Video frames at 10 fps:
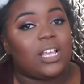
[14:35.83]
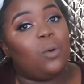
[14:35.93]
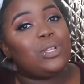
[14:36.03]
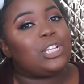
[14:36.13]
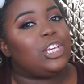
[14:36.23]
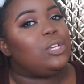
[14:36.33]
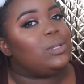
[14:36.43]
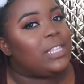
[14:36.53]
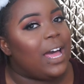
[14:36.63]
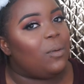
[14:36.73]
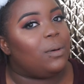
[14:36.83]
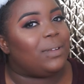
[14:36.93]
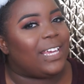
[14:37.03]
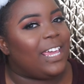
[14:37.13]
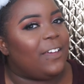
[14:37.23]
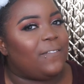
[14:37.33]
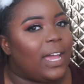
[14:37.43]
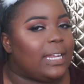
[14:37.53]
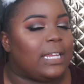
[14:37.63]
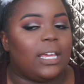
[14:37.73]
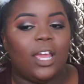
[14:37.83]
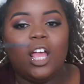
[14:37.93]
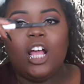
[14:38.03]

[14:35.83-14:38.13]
I was going to use that one, but I can't find it,